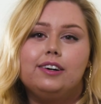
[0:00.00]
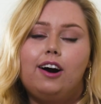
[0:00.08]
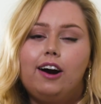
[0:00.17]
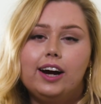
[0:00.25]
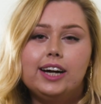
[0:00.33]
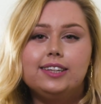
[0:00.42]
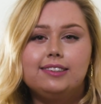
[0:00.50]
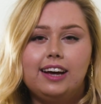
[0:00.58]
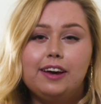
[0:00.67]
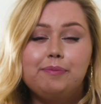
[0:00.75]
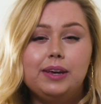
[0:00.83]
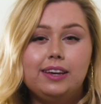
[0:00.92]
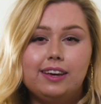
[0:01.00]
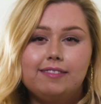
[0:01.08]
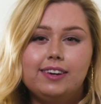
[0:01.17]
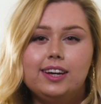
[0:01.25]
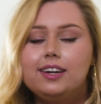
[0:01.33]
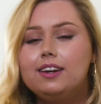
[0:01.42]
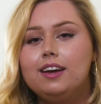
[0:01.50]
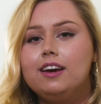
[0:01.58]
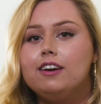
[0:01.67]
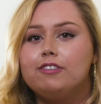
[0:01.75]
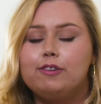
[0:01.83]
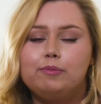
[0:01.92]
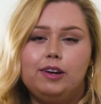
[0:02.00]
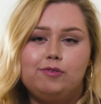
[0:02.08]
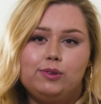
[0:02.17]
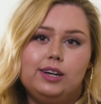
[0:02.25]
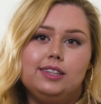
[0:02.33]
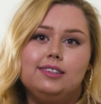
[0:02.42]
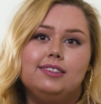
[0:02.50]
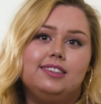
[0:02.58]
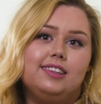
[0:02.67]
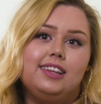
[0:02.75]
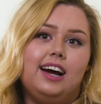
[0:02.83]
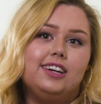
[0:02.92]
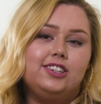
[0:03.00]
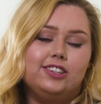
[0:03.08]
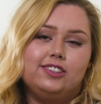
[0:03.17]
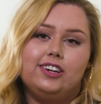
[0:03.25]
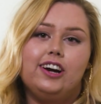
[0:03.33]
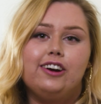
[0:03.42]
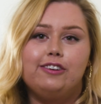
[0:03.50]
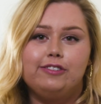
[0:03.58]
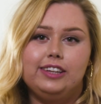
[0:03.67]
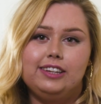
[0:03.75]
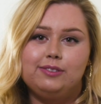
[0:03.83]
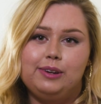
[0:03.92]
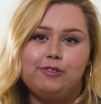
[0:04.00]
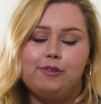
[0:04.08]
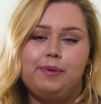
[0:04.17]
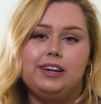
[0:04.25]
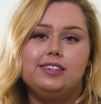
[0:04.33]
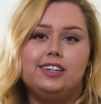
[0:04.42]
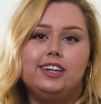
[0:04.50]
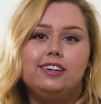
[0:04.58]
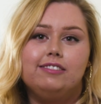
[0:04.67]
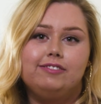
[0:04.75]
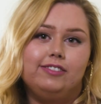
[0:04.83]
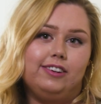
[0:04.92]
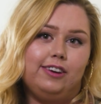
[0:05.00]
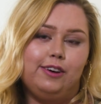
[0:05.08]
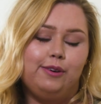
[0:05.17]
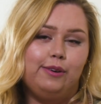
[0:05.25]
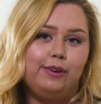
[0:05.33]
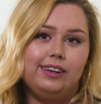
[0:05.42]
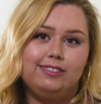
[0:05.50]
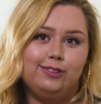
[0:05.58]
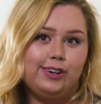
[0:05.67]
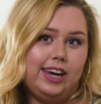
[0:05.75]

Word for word: cards that I've been given from loved ones that just are a really sweet reminder of who is not